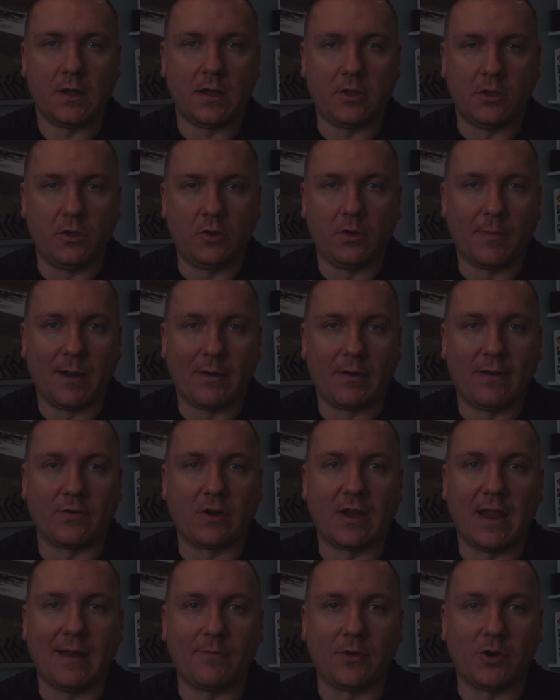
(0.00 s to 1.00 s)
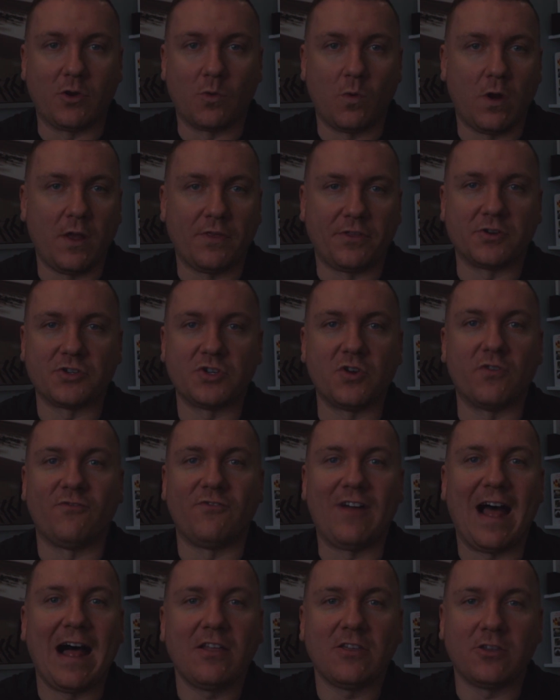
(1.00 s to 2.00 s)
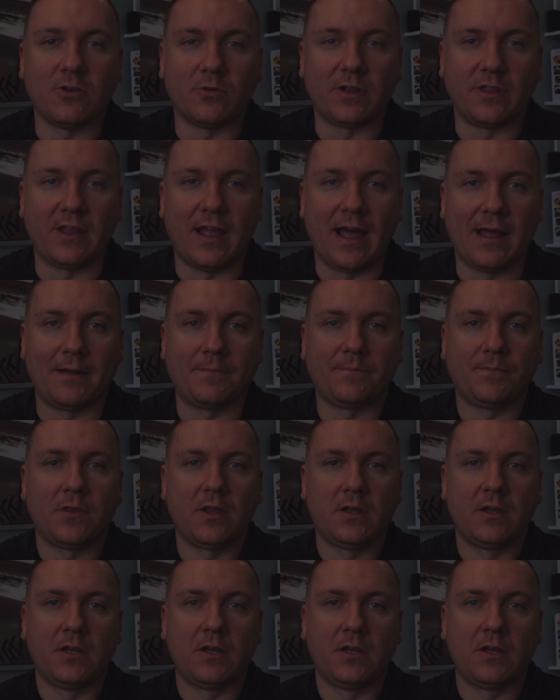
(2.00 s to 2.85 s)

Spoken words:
you can buy whatever camera you want, there's no value in that.